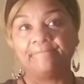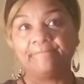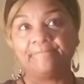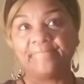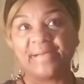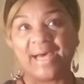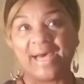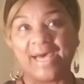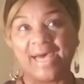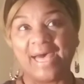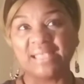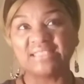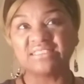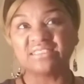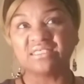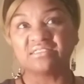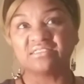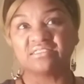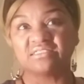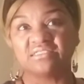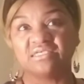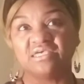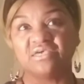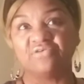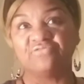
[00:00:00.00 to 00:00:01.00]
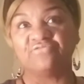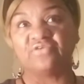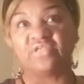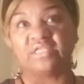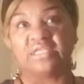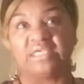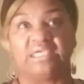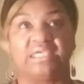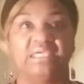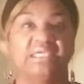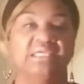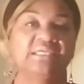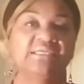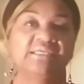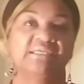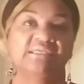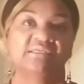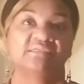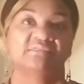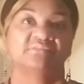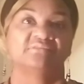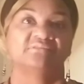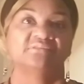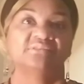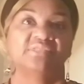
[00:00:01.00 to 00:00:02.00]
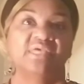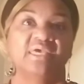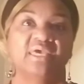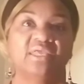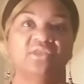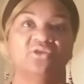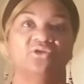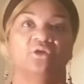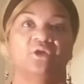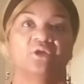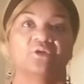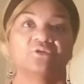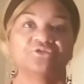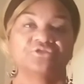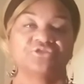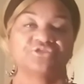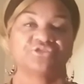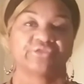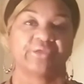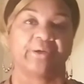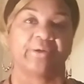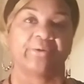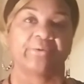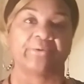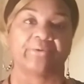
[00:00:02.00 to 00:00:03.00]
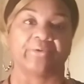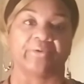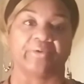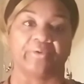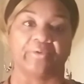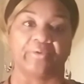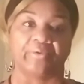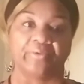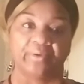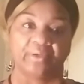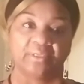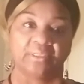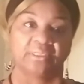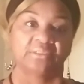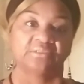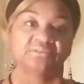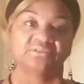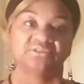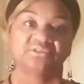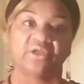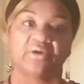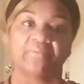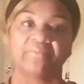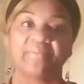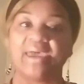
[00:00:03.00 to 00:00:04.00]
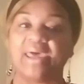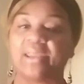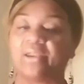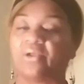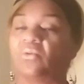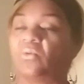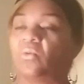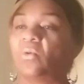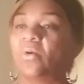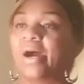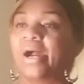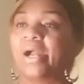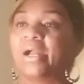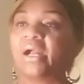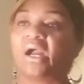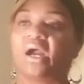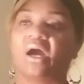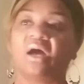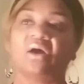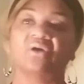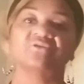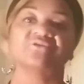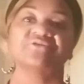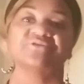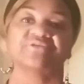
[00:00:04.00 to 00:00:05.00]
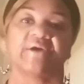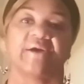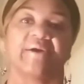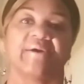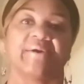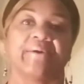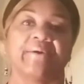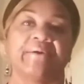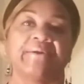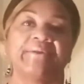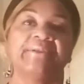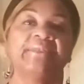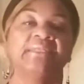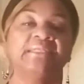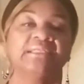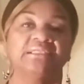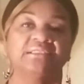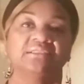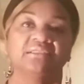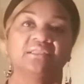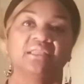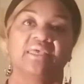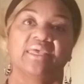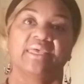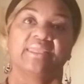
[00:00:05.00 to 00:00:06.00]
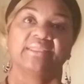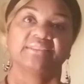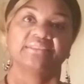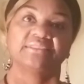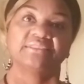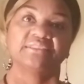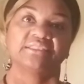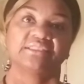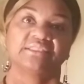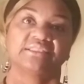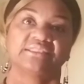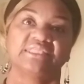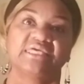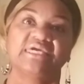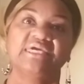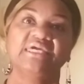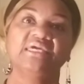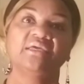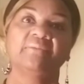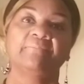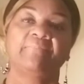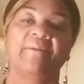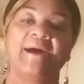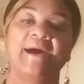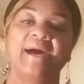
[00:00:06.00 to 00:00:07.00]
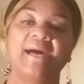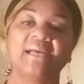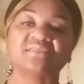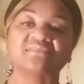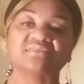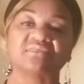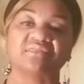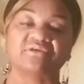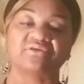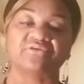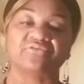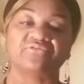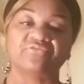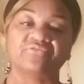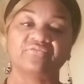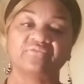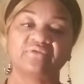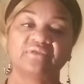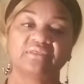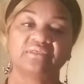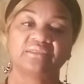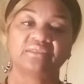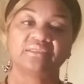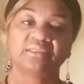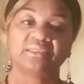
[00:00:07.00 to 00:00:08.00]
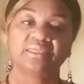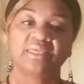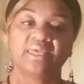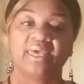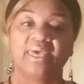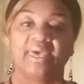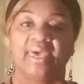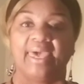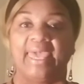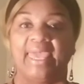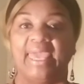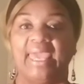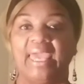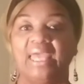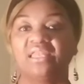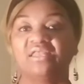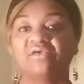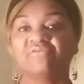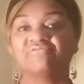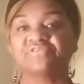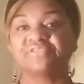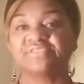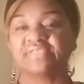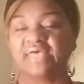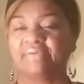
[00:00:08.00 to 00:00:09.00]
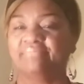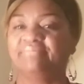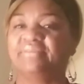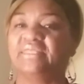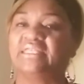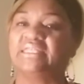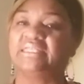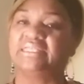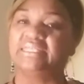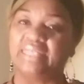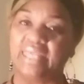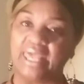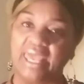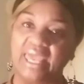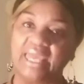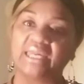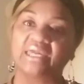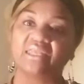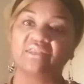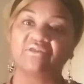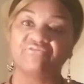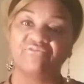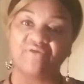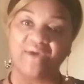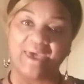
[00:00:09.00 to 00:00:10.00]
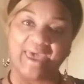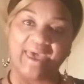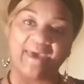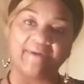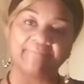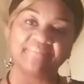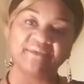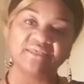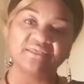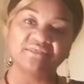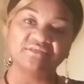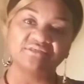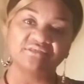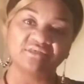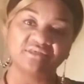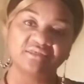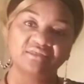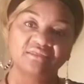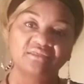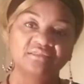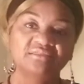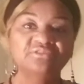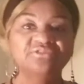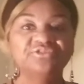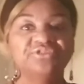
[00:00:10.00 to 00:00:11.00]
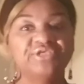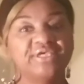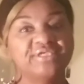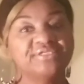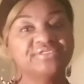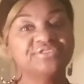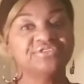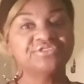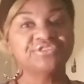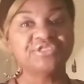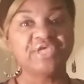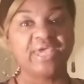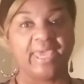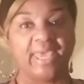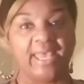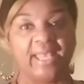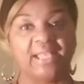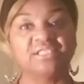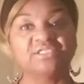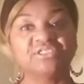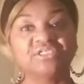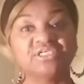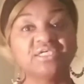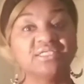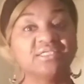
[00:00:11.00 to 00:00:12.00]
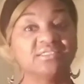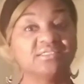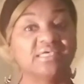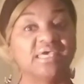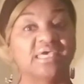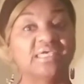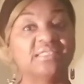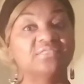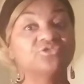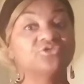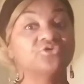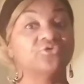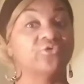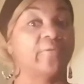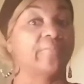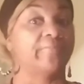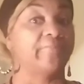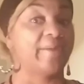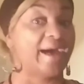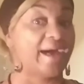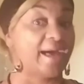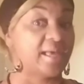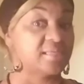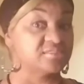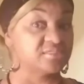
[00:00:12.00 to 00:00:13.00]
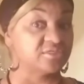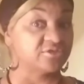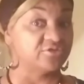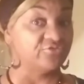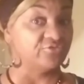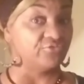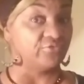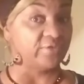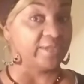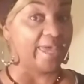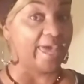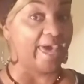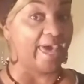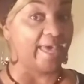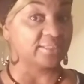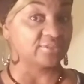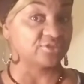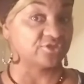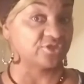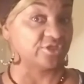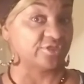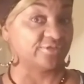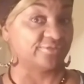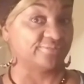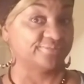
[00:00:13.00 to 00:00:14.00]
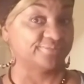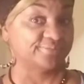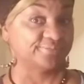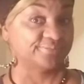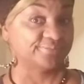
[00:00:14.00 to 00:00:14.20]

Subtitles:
positivity in your circle, no matter what goes on, think positive. And if something negative happens, just change it into a positive reaction.